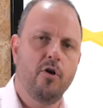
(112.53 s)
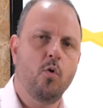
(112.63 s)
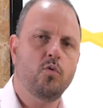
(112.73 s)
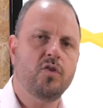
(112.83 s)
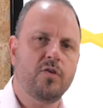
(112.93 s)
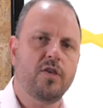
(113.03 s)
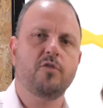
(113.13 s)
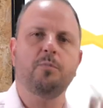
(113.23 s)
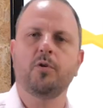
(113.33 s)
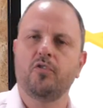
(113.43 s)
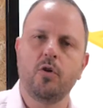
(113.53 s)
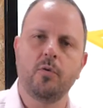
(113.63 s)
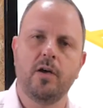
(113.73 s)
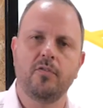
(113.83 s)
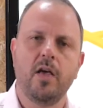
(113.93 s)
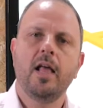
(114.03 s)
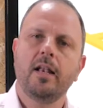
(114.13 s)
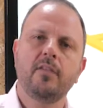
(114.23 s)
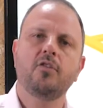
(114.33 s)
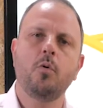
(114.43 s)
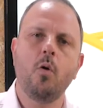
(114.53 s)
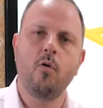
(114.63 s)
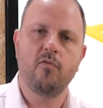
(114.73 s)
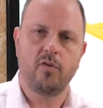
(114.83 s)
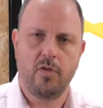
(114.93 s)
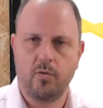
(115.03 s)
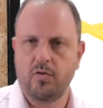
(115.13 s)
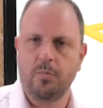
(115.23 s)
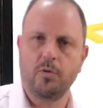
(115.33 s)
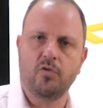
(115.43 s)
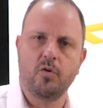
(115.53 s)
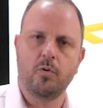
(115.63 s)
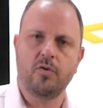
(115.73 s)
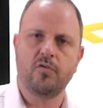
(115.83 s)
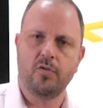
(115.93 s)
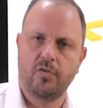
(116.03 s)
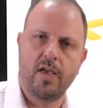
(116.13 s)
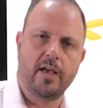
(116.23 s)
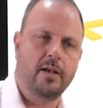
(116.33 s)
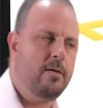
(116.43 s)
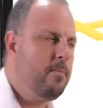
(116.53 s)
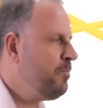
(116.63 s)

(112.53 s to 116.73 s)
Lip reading: those 6 personas. Let's go over those personas for a second.